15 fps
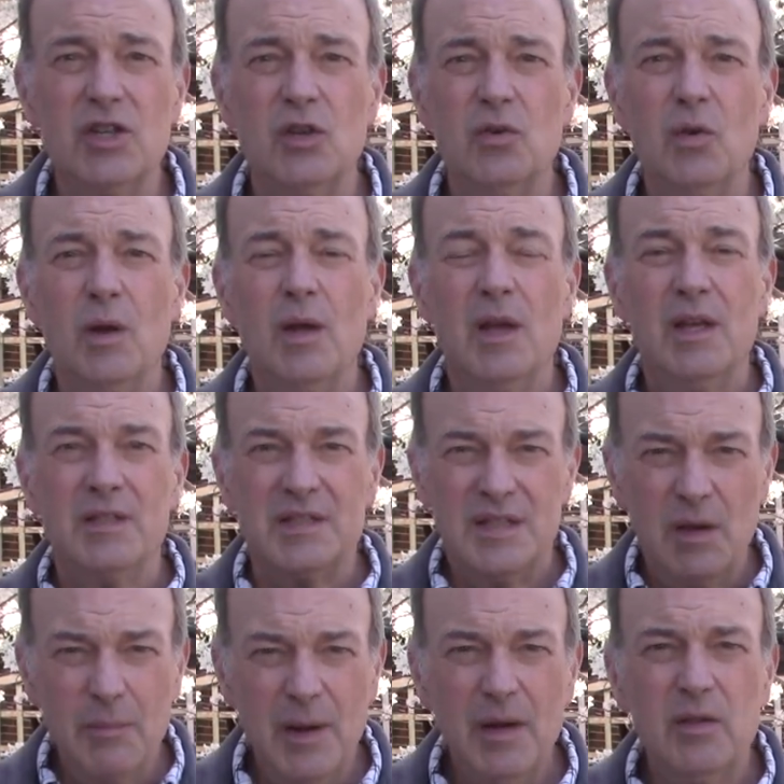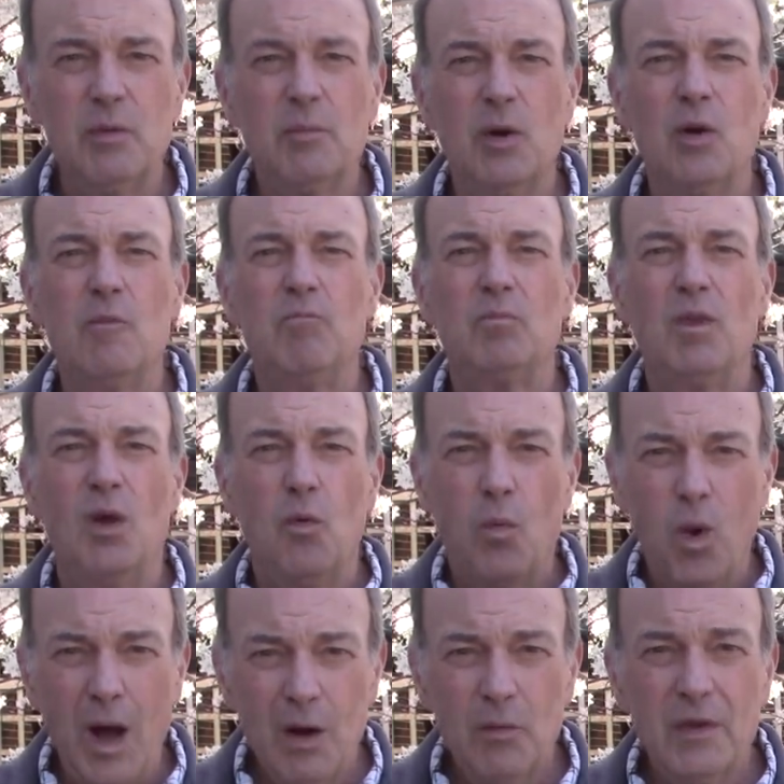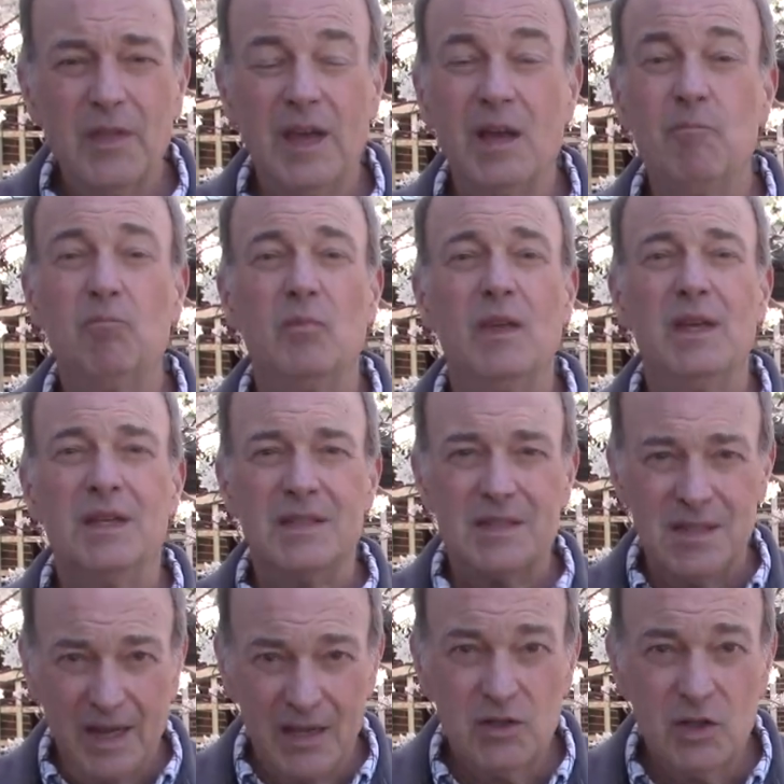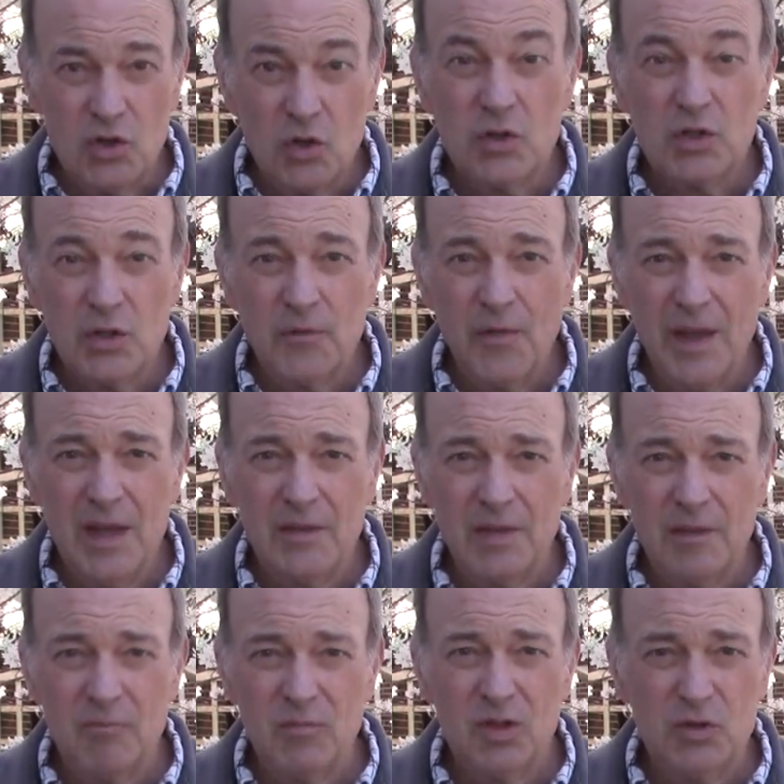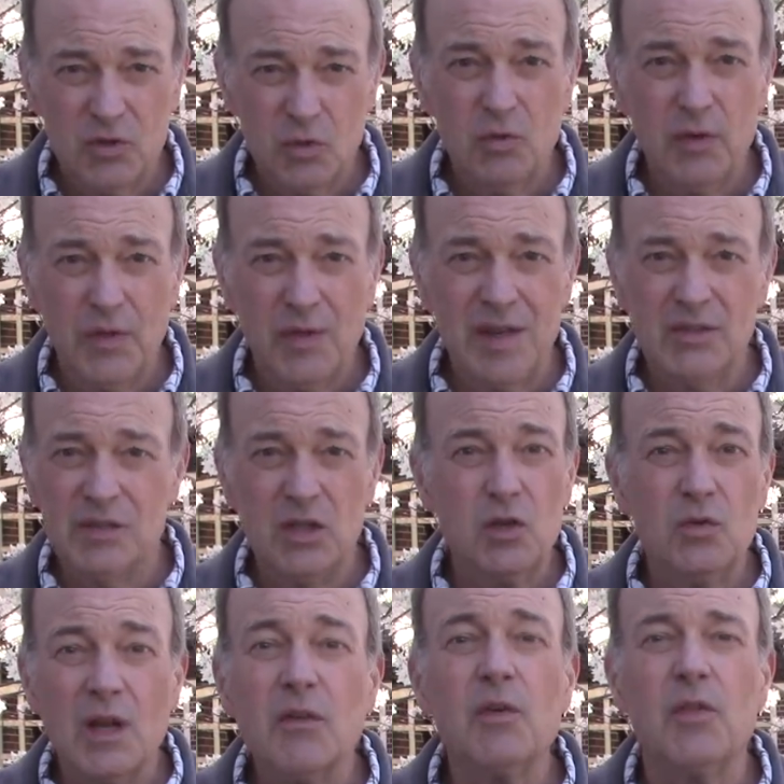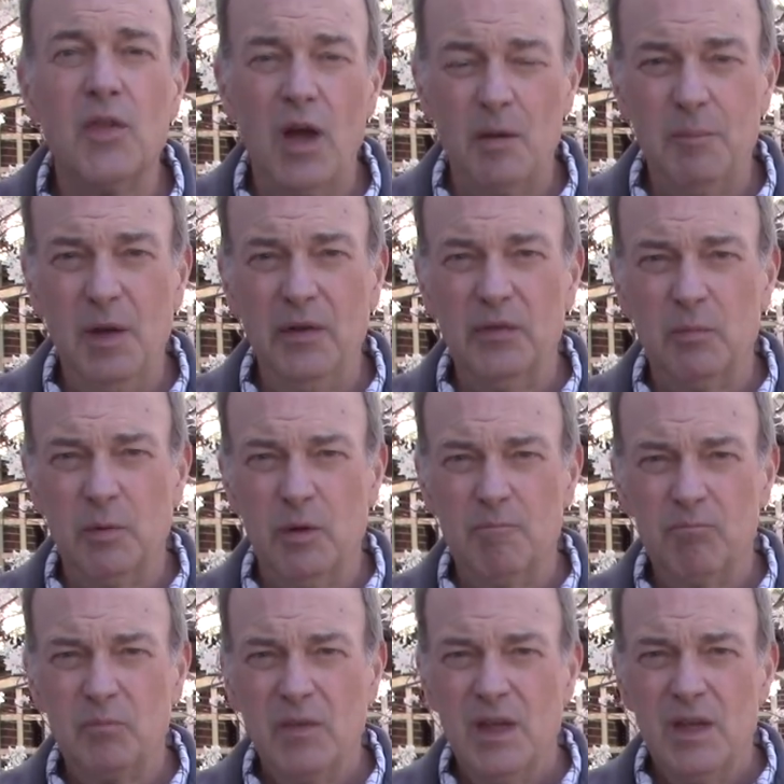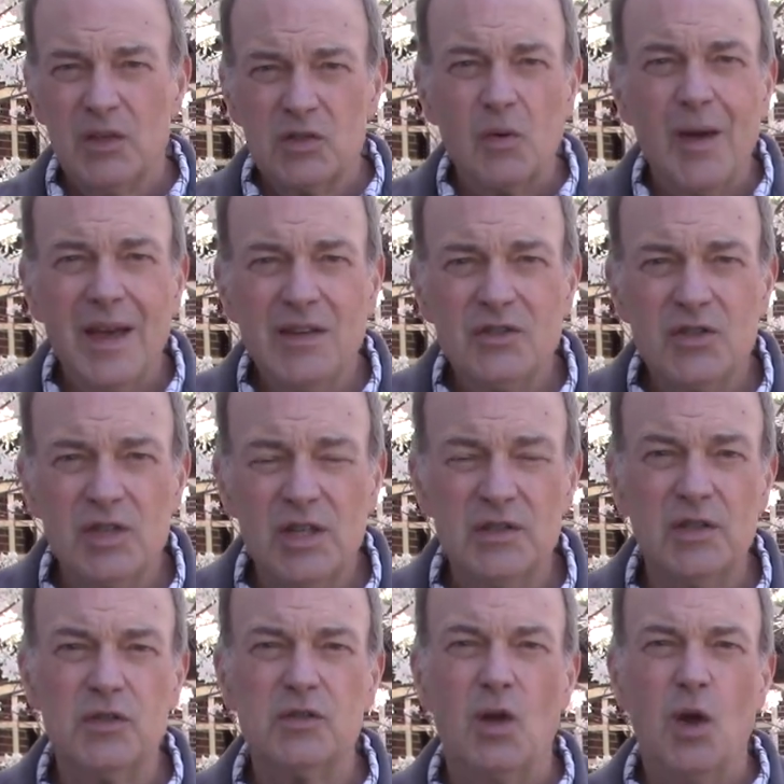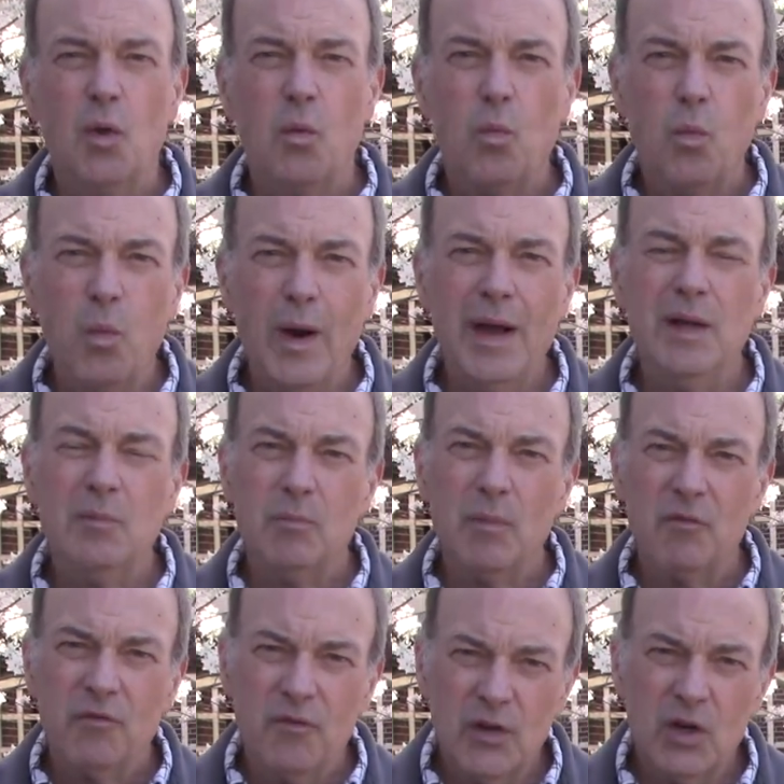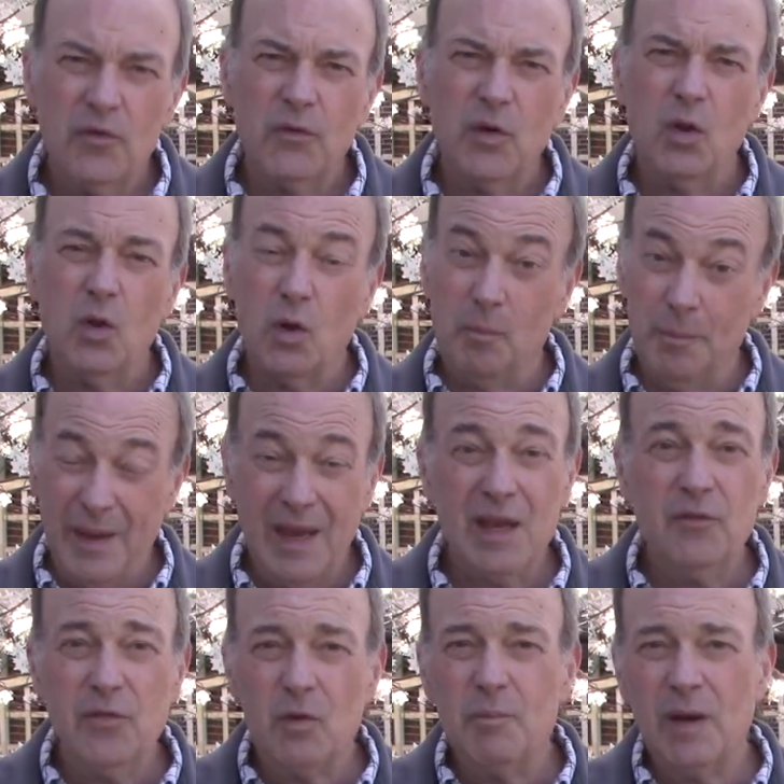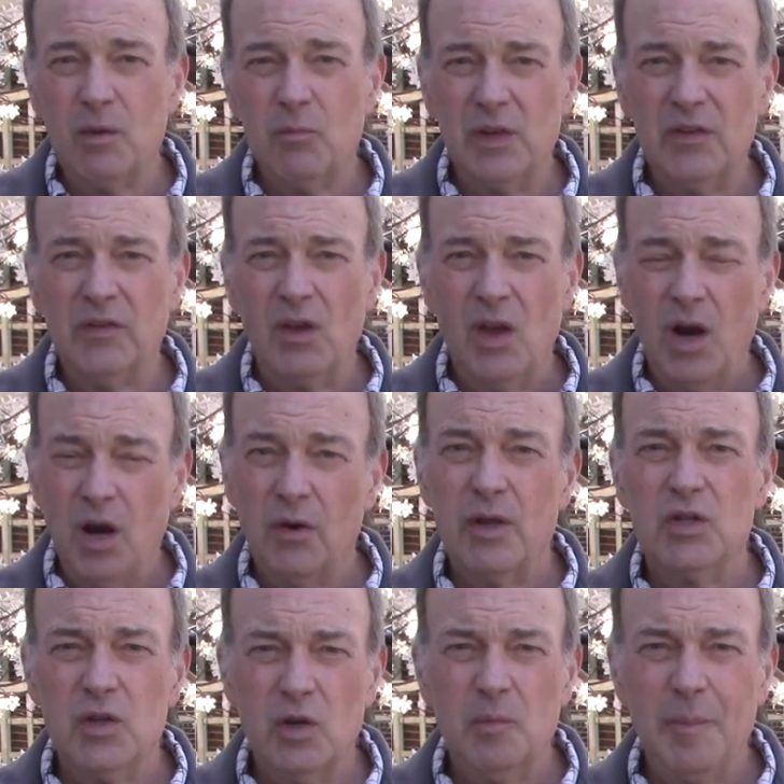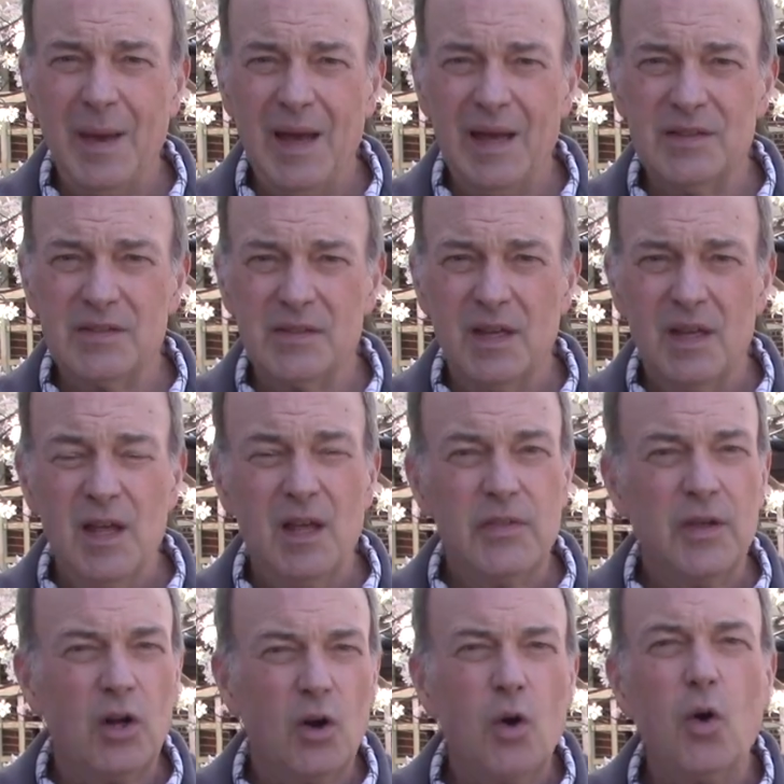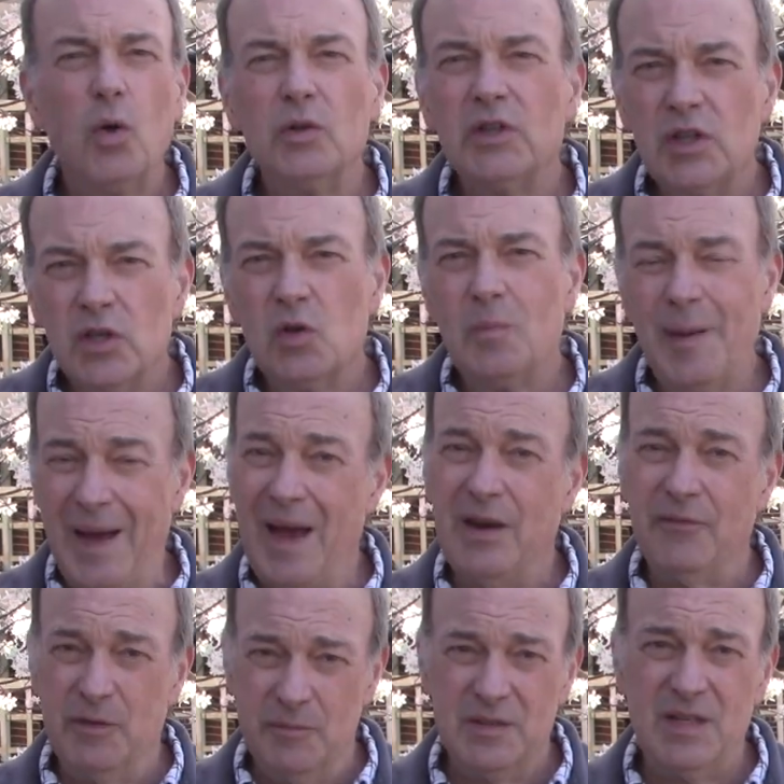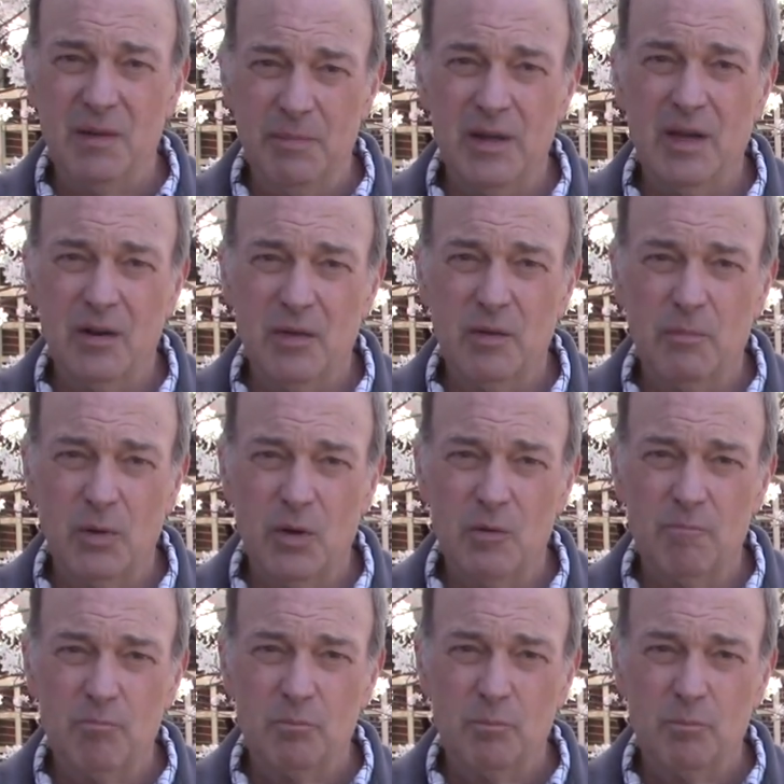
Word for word: you, step out of the boat, walk with him, and use your faith to do things that you never thought possible. So ask Jesus, what fearful or painful memories are in your past that are holding you back from stepping out of the boat?